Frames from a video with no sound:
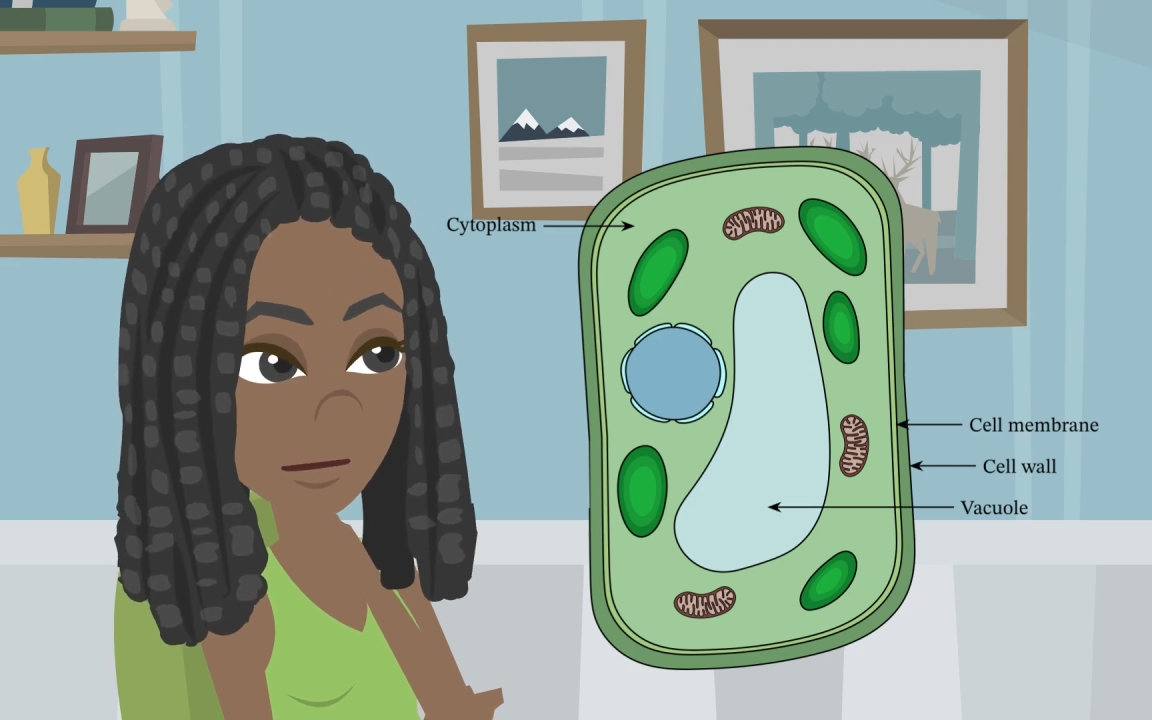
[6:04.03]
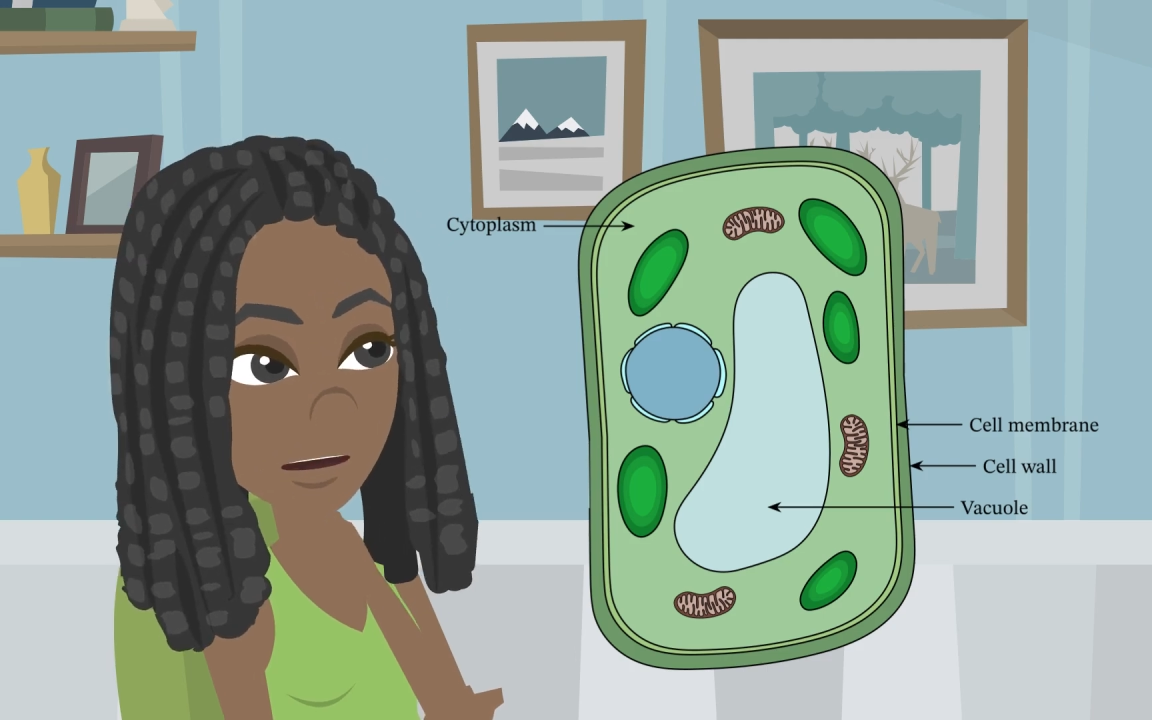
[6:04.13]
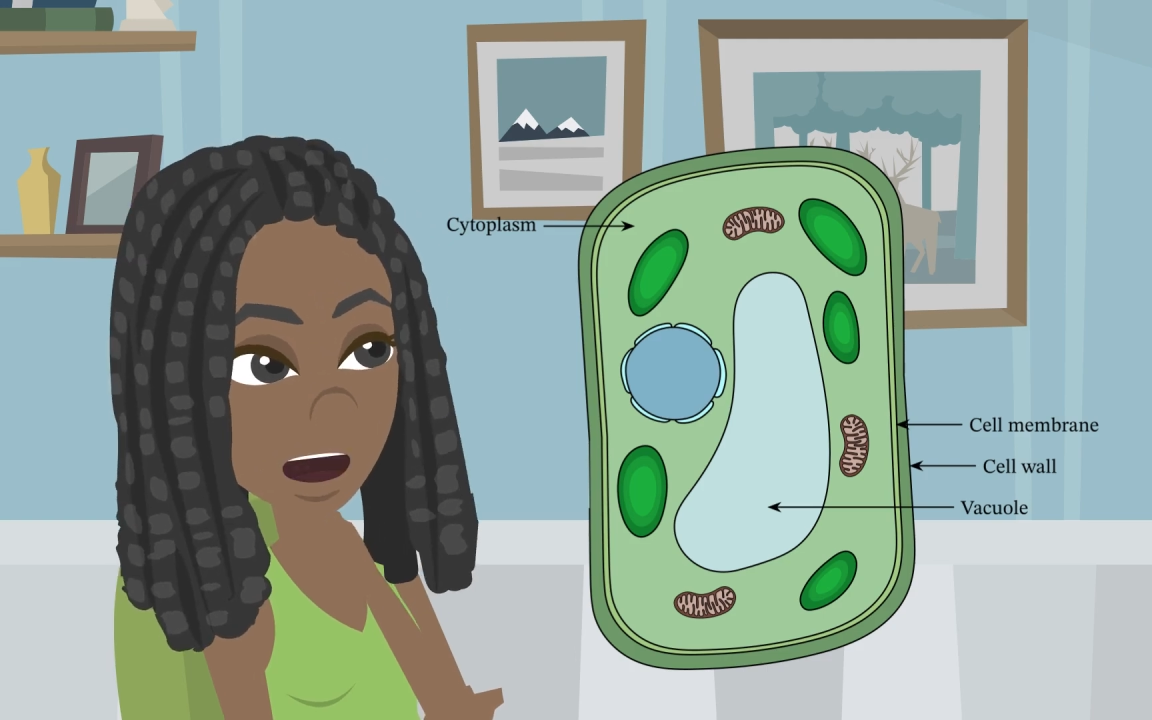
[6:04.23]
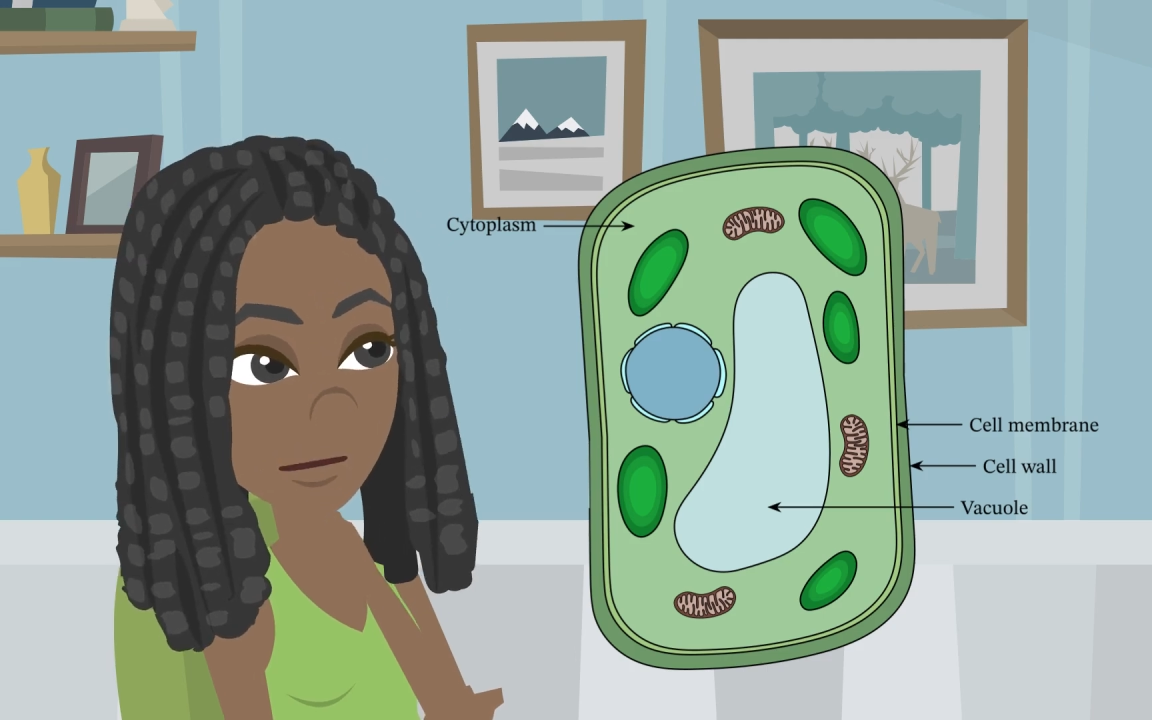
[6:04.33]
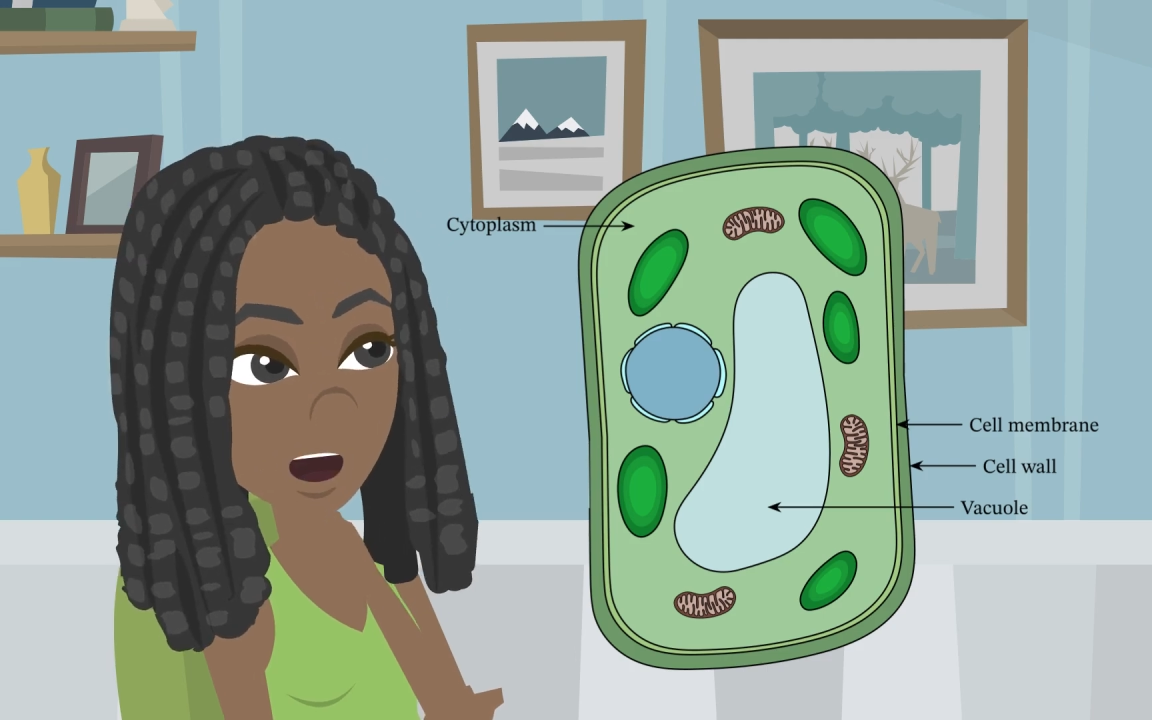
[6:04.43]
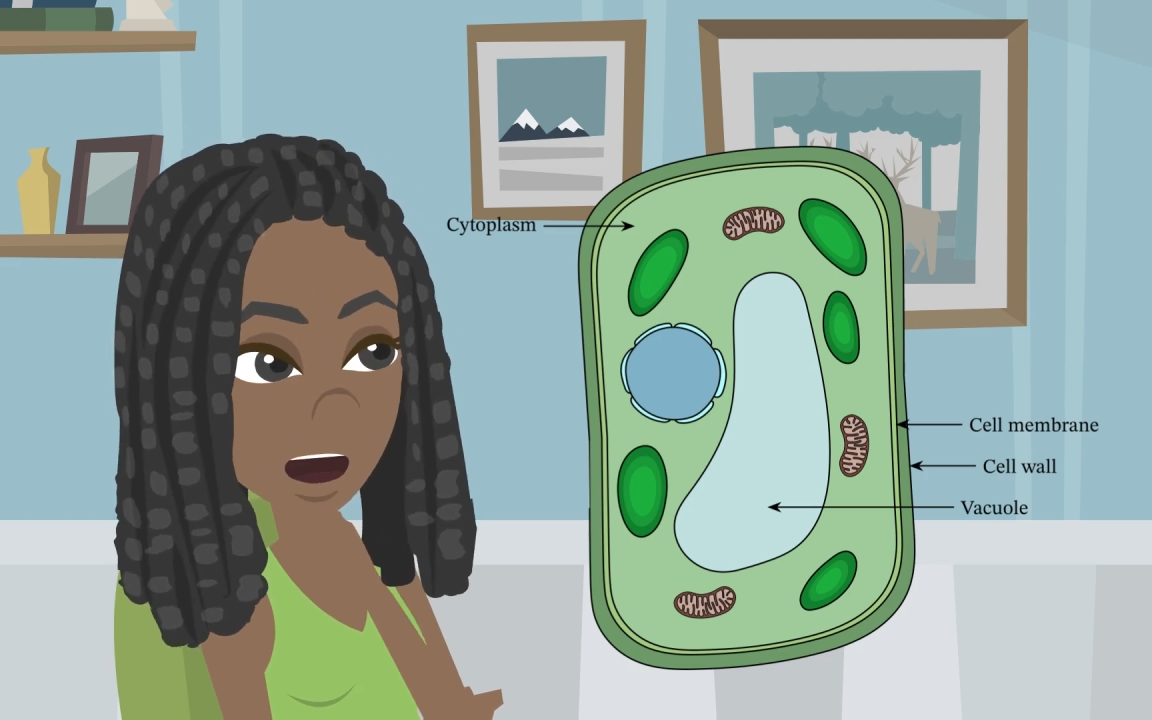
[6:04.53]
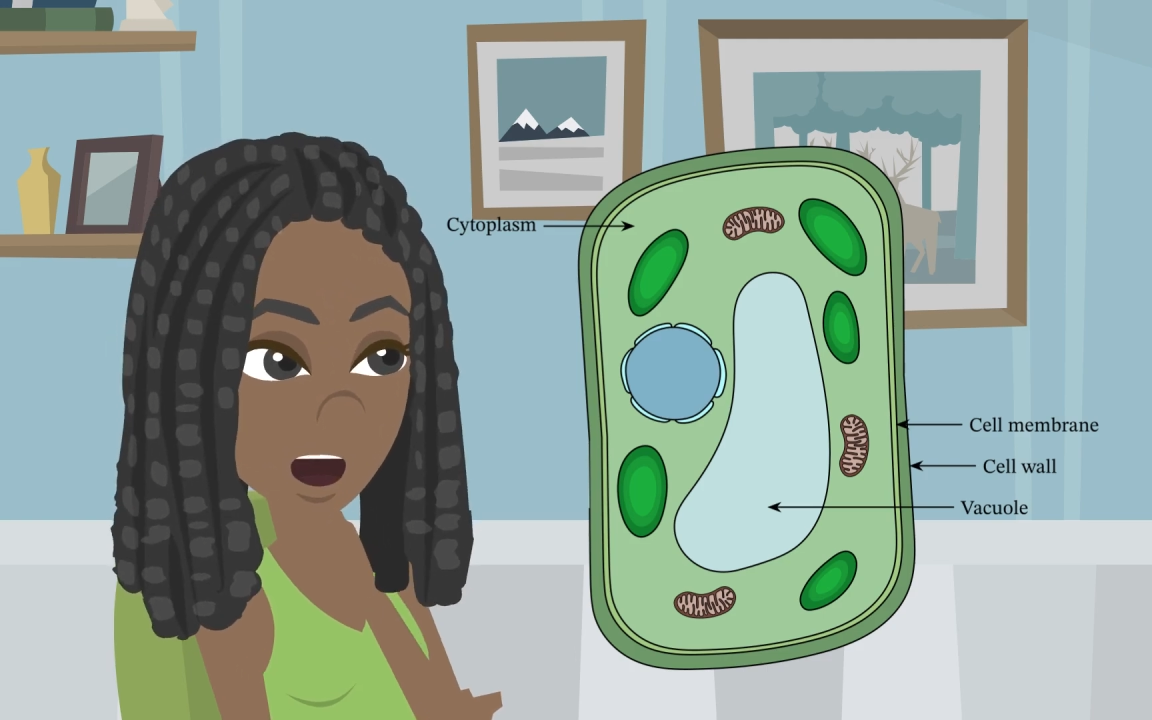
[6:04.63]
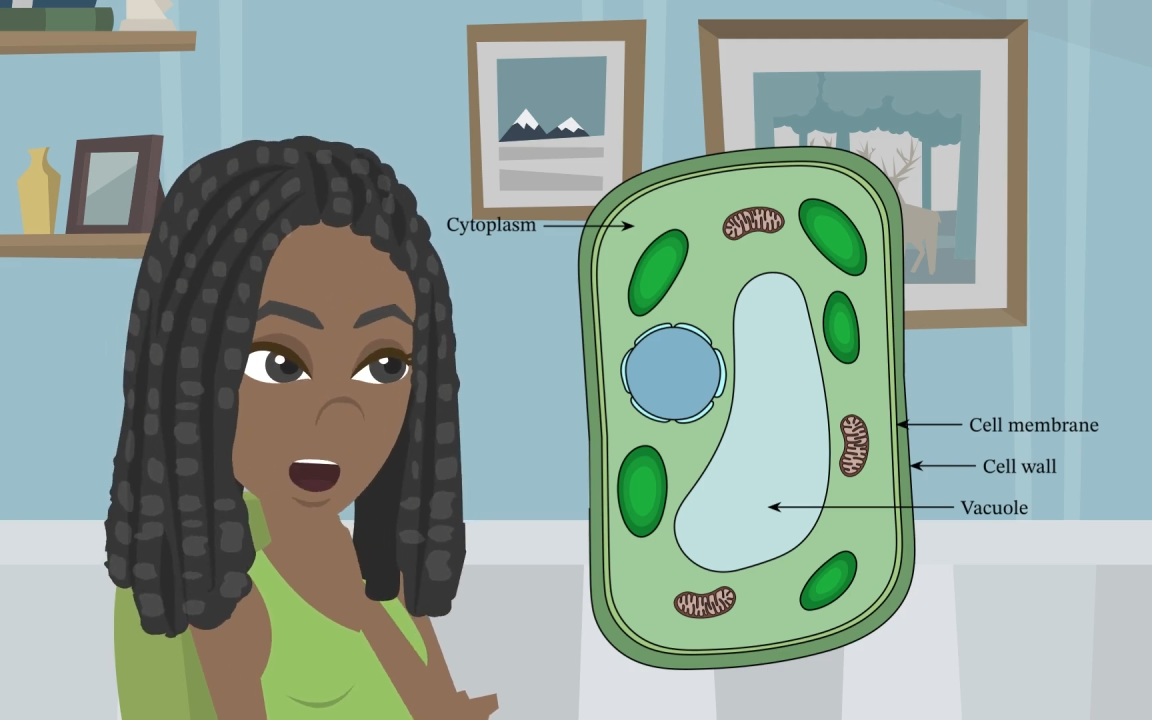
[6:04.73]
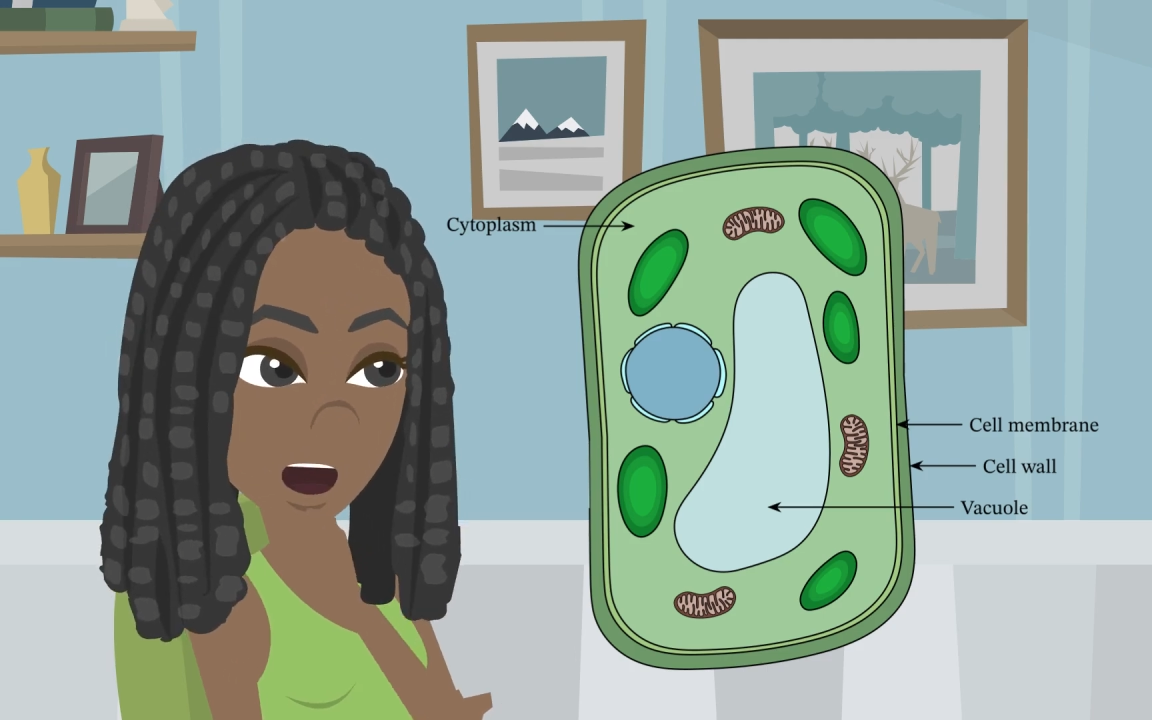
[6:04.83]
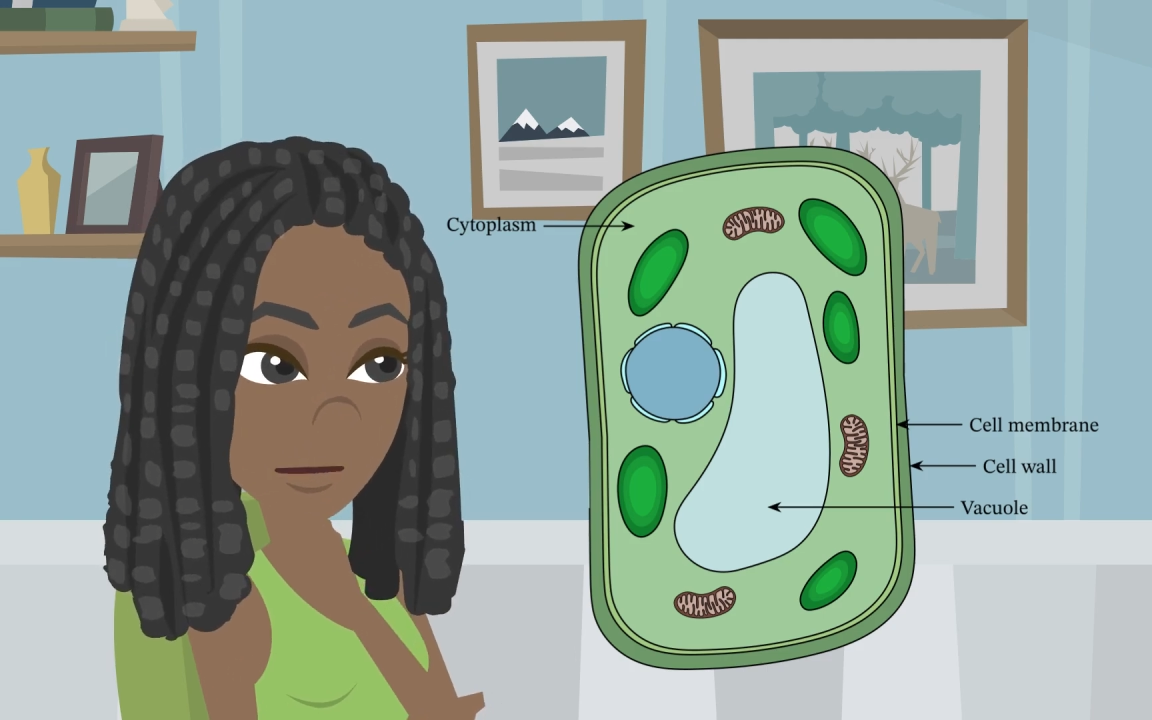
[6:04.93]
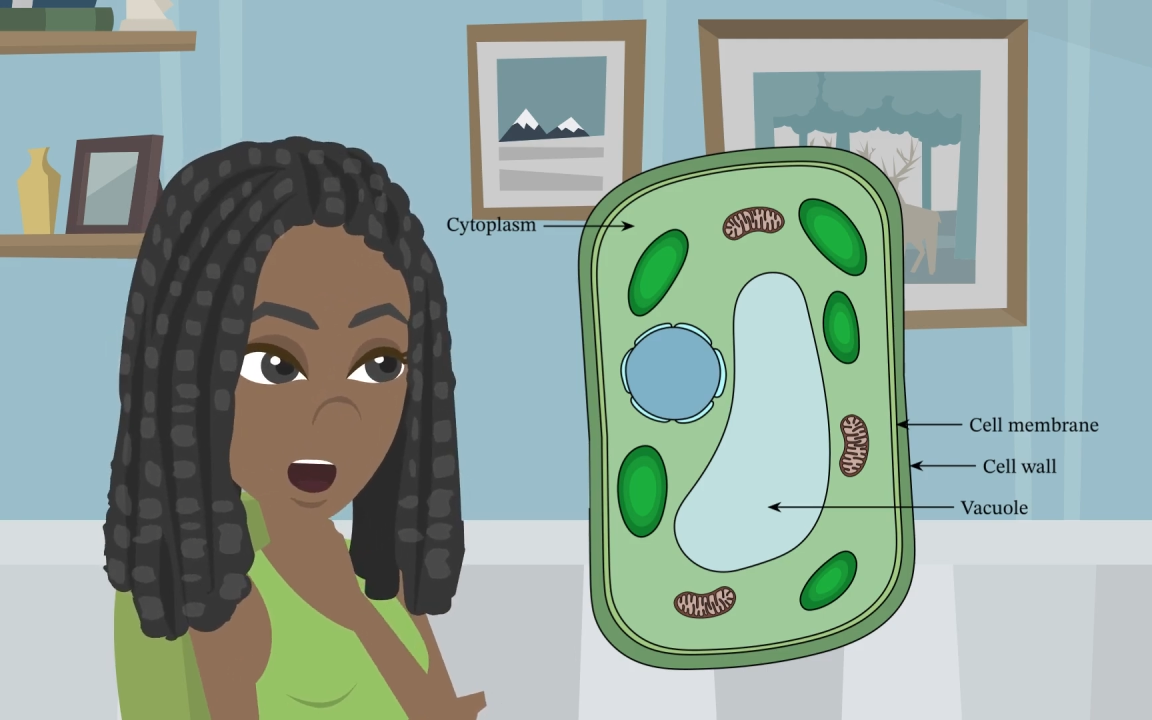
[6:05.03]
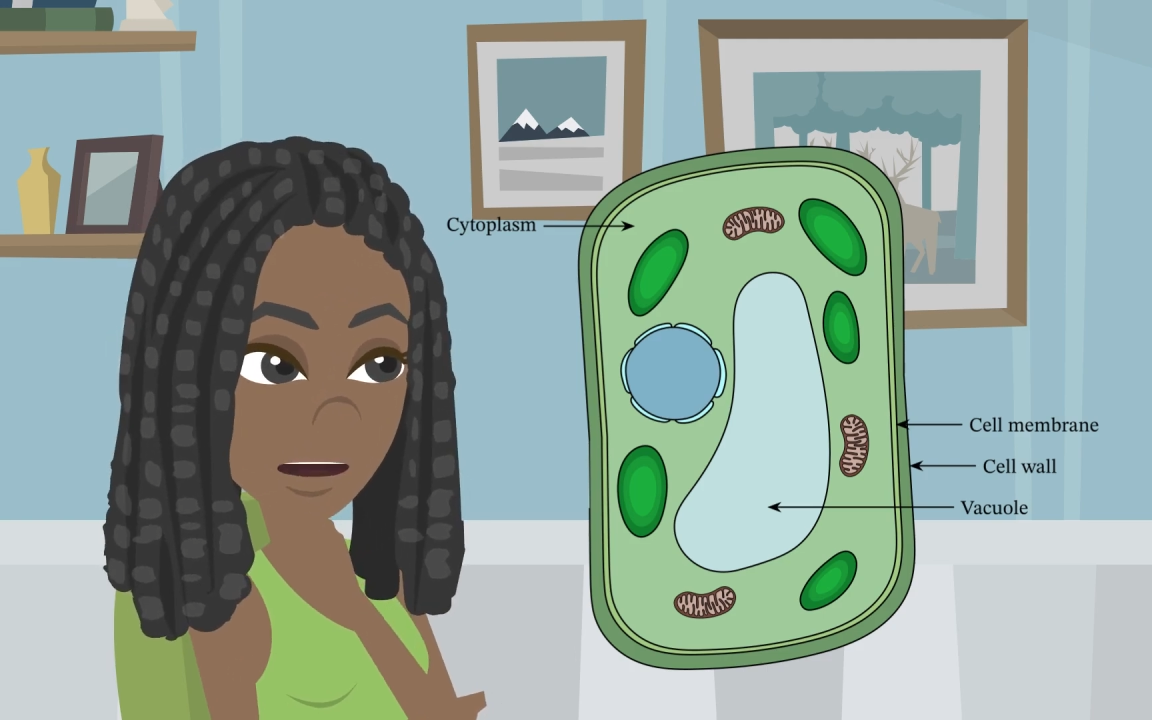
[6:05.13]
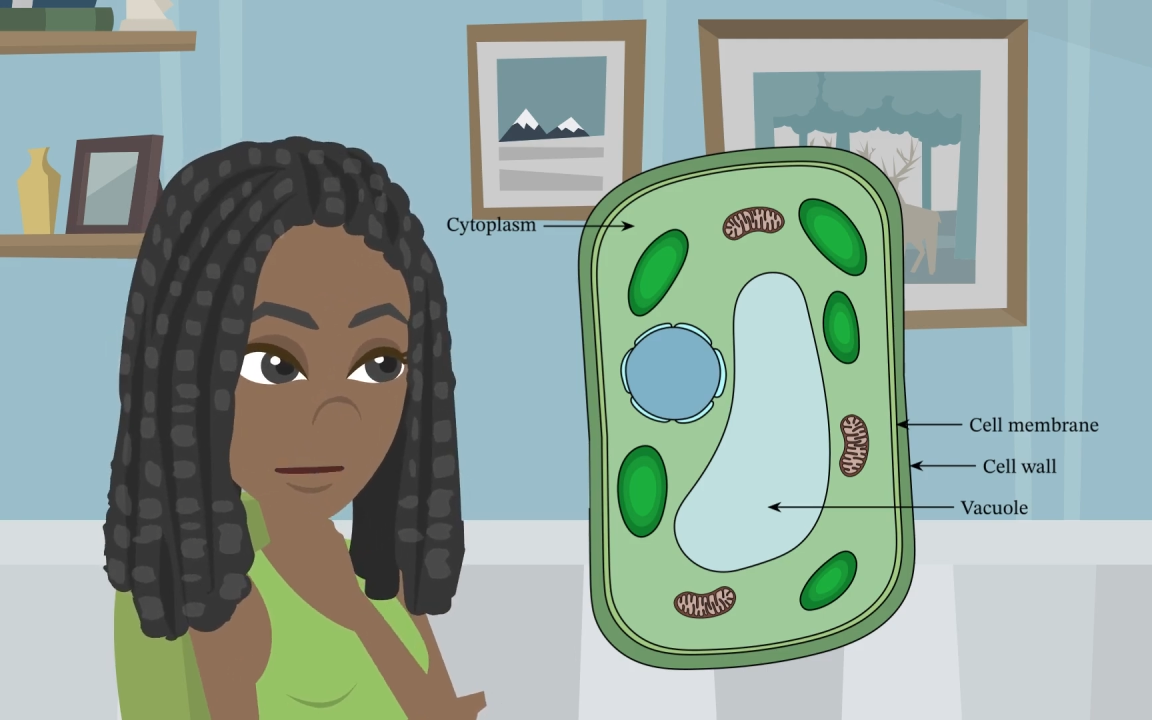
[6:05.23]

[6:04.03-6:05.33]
They can be large in